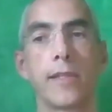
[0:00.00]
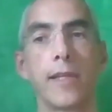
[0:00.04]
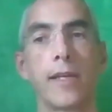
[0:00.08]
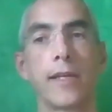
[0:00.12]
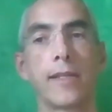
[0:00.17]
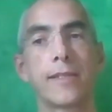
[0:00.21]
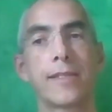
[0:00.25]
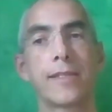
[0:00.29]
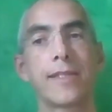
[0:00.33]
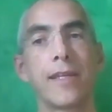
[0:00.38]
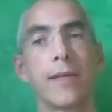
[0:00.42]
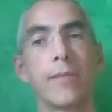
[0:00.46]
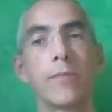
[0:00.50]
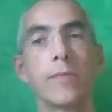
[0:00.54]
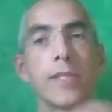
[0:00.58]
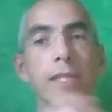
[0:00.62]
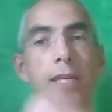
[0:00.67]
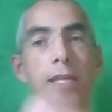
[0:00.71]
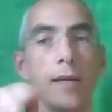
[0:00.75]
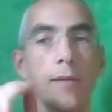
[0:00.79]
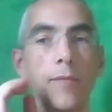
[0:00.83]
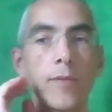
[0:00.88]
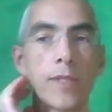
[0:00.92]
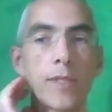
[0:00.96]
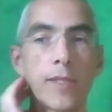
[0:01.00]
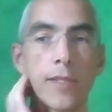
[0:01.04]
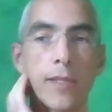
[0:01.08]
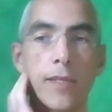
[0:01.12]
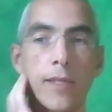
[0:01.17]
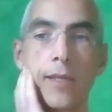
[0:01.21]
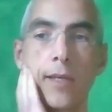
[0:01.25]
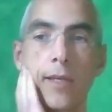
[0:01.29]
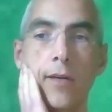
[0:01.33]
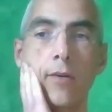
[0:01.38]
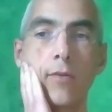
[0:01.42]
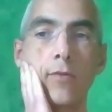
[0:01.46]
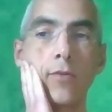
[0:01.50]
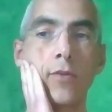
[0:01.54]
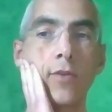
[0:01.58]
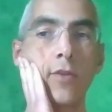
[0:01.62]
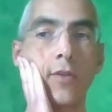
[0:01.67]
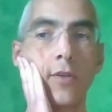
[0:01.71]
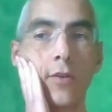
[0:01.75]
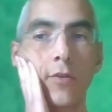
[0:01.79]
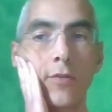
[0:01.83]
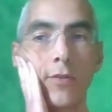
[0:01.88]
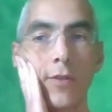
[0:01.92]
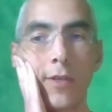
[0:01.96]
that sometimes
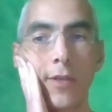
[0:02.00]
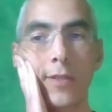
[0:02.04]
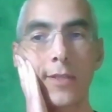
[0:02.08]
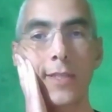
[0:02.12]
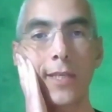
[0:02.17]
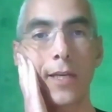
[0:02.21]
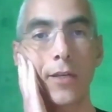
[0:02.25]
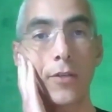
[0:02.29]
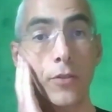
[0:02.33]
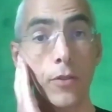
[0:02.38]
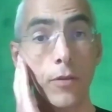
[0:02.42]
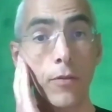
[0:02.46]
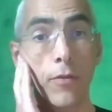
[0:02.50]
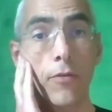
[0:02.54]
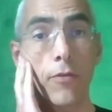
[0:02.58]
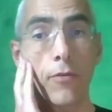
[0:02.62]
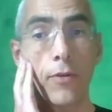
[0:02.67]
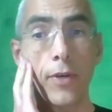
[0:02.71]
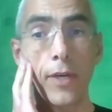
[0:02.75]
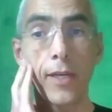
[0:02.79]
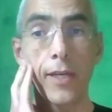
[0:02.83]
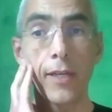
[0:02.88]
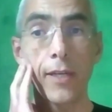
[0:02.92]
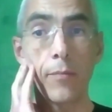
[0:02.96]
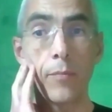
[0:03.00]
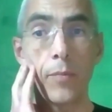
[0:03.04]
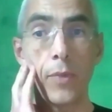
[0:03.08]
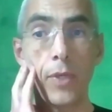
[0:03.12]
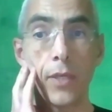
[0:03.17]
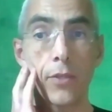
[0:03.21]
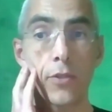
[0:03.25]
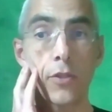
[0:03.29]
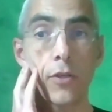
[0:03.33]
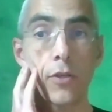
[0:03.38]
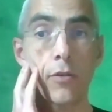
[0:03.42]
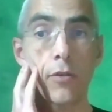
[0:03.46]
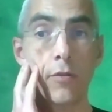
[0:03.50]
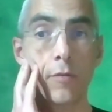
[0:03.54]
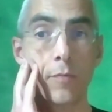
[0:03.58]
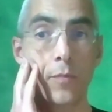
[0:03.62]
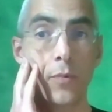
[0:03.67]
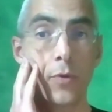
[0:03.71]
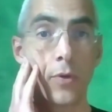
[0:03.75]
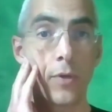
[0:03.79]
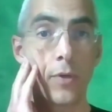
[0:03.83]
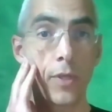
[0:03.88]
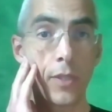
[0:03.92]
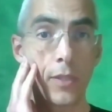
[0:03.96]
also session 3 can be a shock
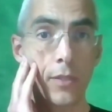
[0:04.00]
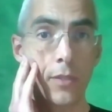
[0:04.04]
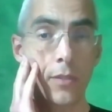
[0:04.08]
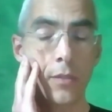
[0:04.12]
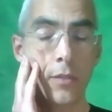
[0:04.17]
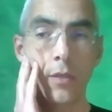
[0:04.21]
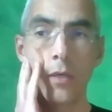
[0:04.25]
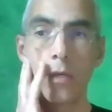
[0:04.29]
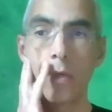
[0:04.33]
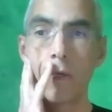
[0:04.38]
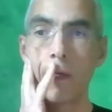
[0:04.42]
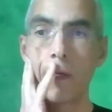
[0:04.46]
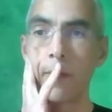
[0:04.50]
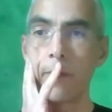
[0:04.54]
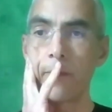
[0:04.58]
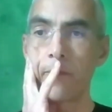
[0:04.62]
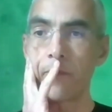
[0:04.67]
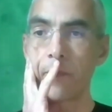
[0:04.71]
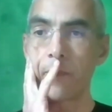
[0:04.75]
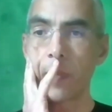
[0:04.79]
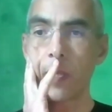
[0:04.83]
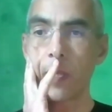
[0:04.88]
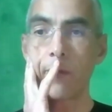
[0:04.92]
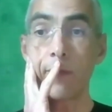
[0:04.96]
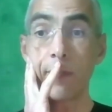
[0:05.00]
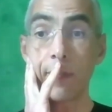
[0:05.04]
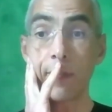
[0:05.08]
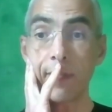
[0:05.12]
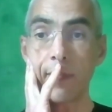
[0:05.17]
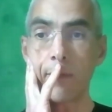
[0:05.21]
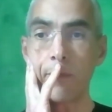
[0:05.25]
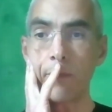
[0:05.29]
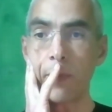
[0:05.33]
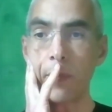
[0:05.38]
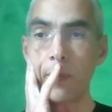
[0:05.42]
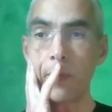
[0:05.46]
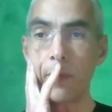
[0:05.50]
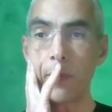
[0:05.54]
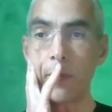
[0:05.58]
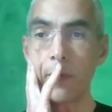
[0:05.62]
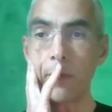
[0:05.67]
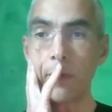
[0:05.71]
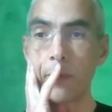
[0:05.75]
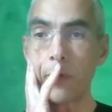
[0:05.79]
point for some people.